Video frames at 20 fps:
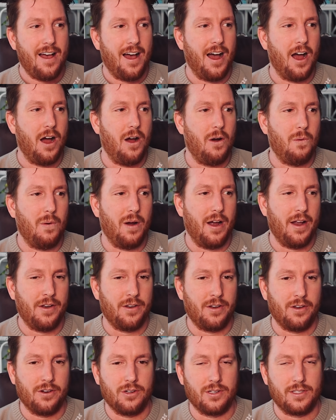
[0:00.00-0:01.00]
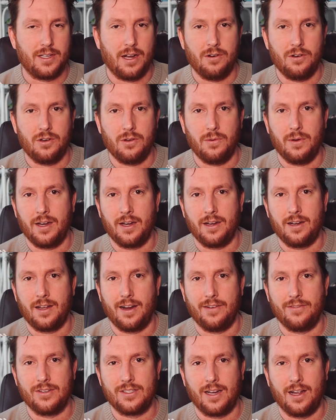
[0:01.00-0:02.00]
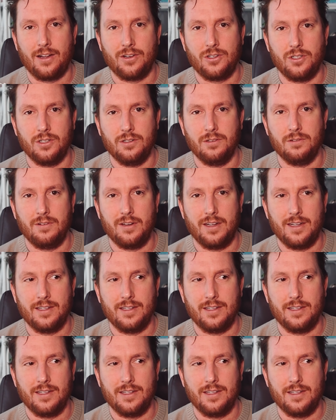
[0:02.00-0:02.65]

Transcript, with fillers: When you're just out doing kind of a style shoot,